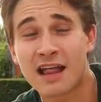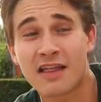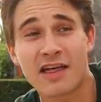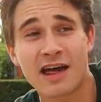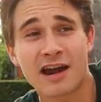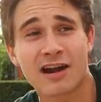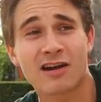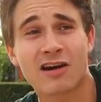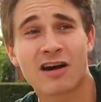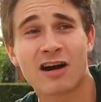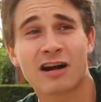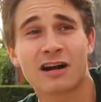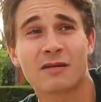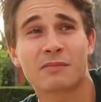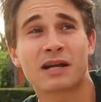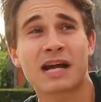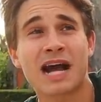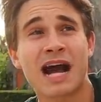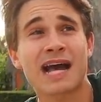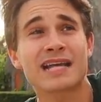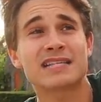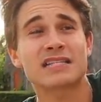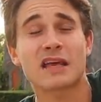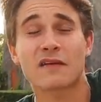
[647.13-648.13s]
that are on him.
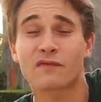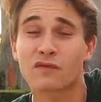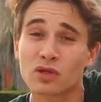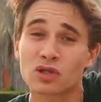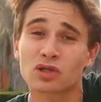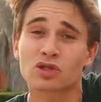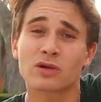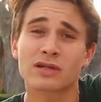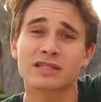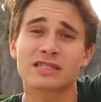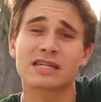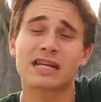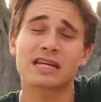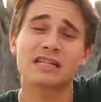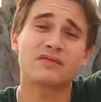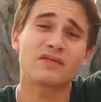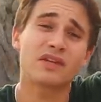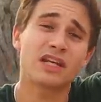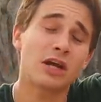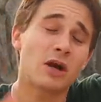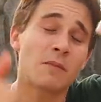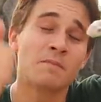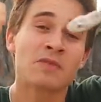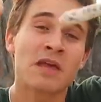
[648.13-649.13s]
Guys, if you enjoyed today's
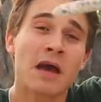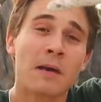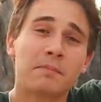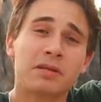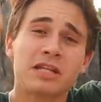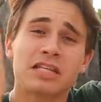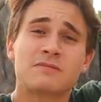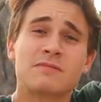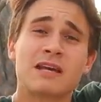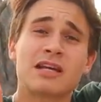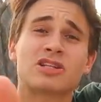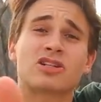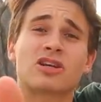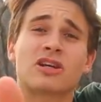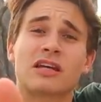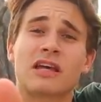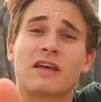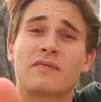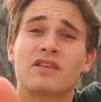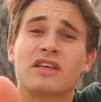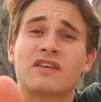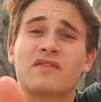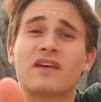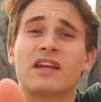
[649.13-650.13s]
video, please make sure to
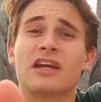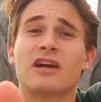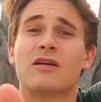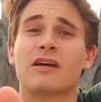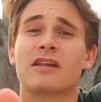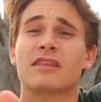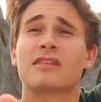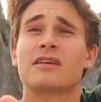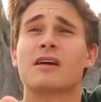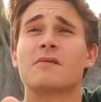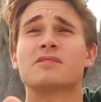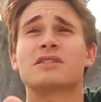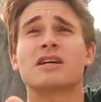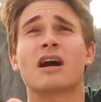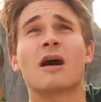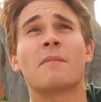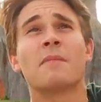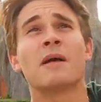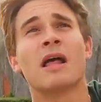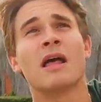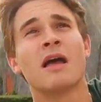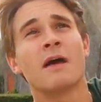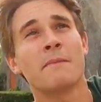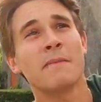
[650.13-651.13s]
give this video a thumbs
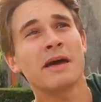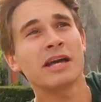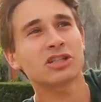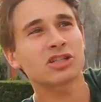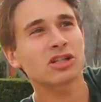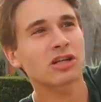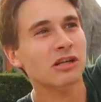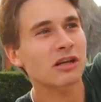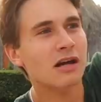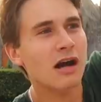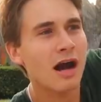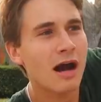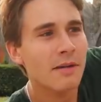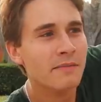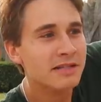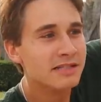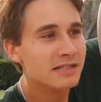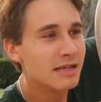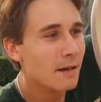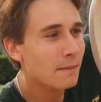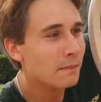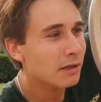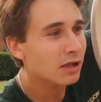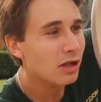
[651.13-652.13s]
up. Make sure to comment
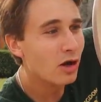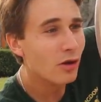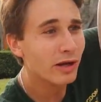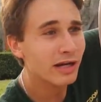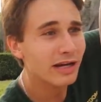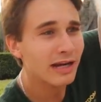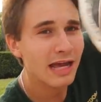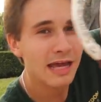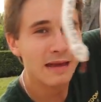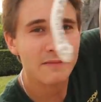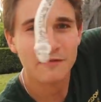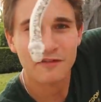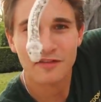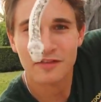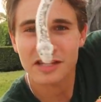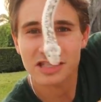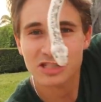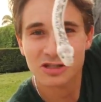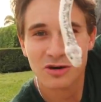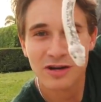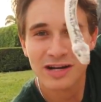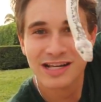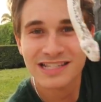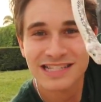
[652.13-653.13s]
down below a name for
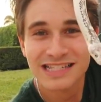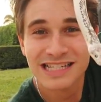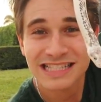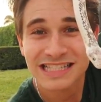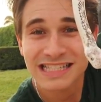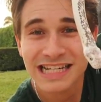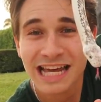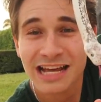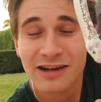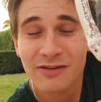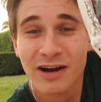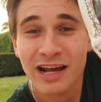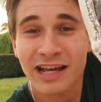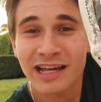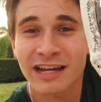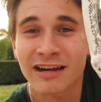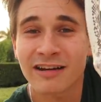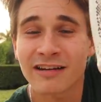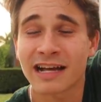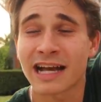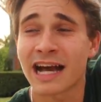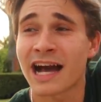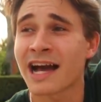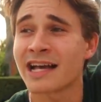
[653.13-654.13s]
this crazy snake right
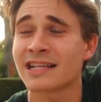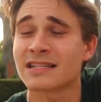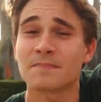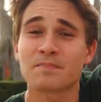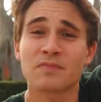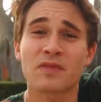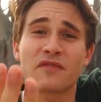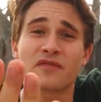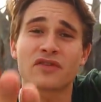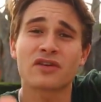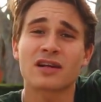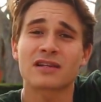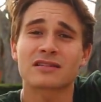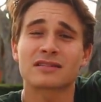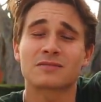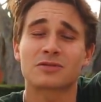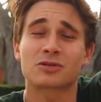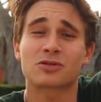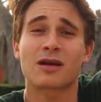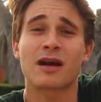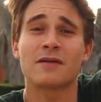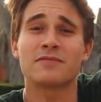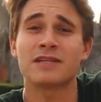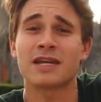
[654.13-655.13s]
here. And guys, if you're not
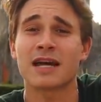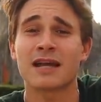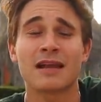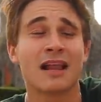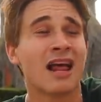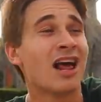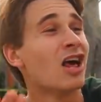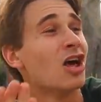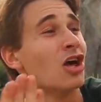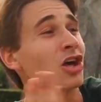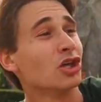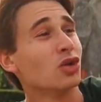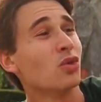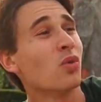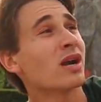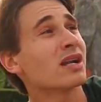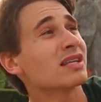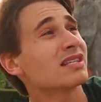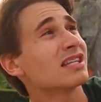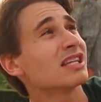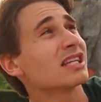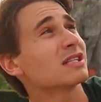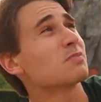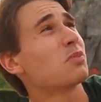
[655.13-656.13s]
subscribed yet, you want
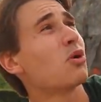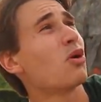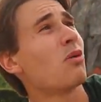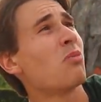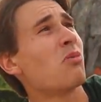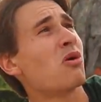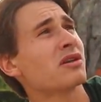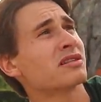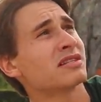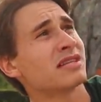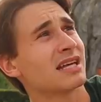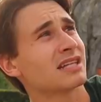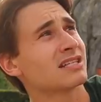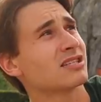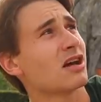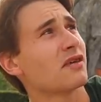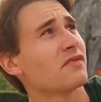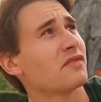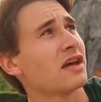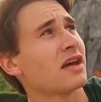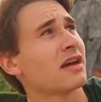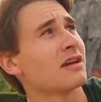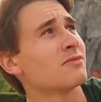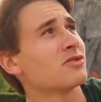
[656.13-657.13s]
to see us pull more ticks
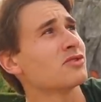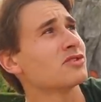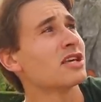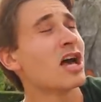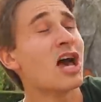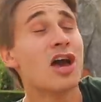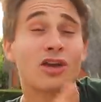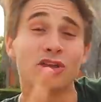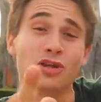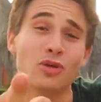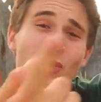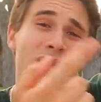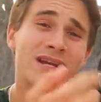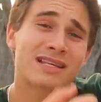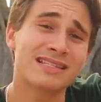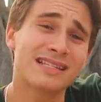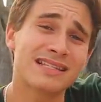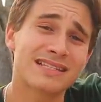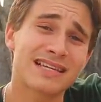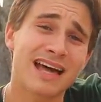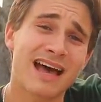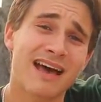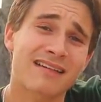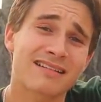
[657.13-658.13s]
off animals, you want to
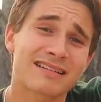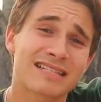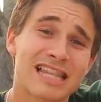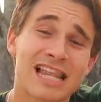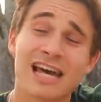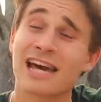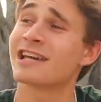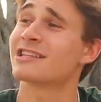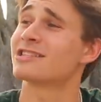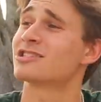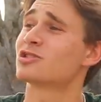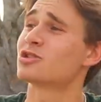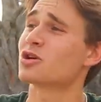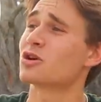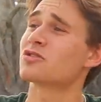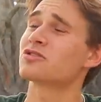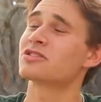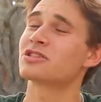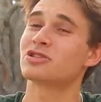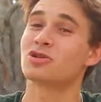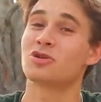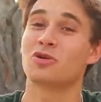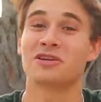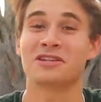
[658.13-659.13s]
see tigers, lions,
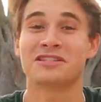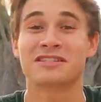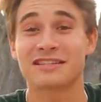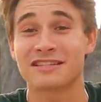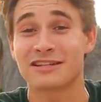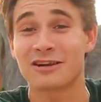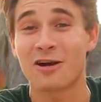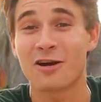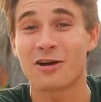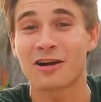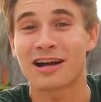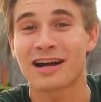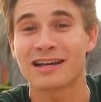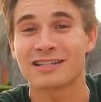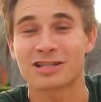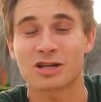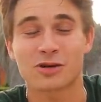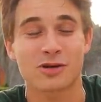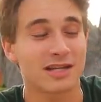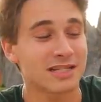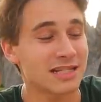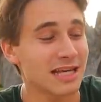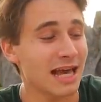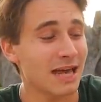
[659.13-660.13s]
turtles, and tortoises, and all kinds of
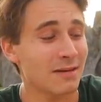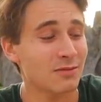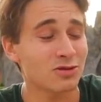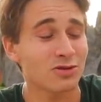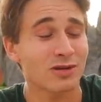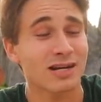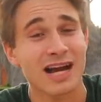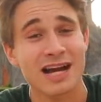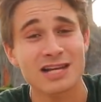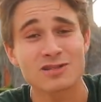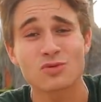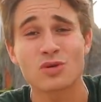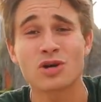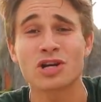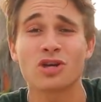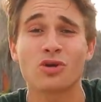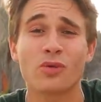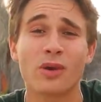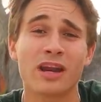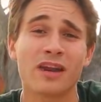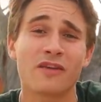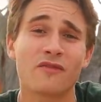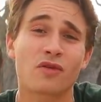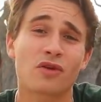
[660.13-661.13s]
crazy animals, well, guys, what are you
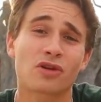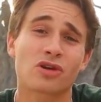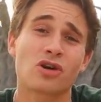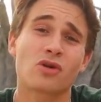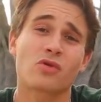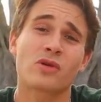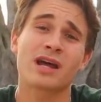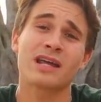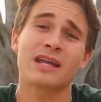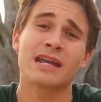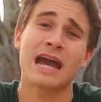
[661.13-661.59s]
waiting for? Go right